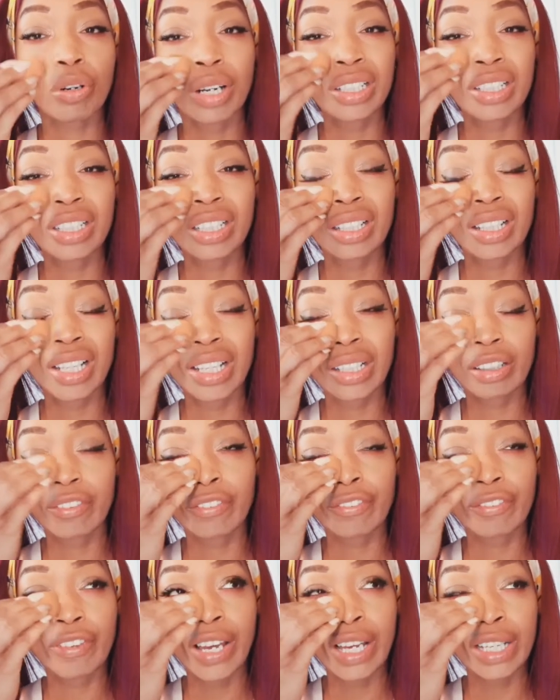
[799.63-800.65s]
I didn't like the
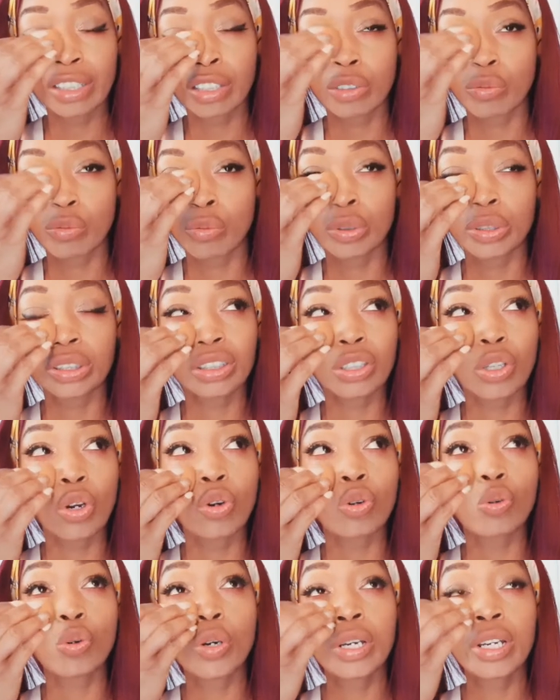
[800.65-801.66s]
fact that it was
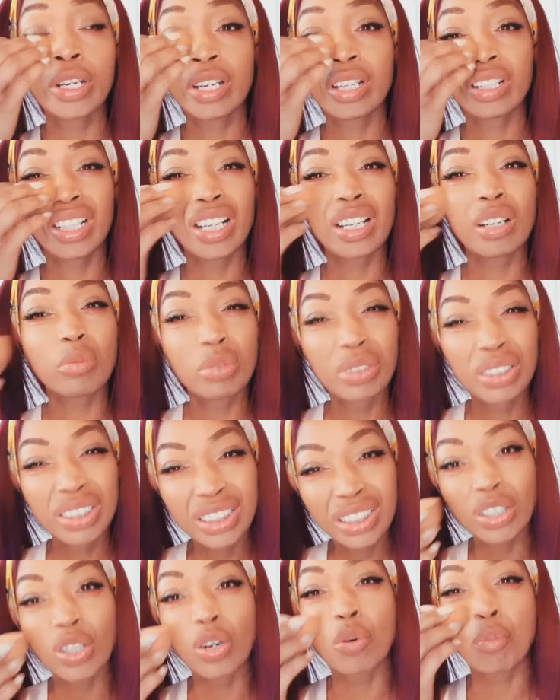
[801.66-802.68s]

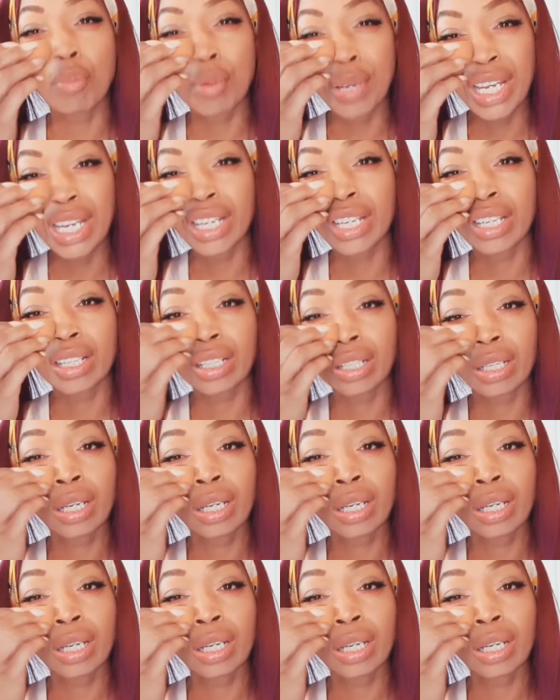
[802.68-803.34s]
so big.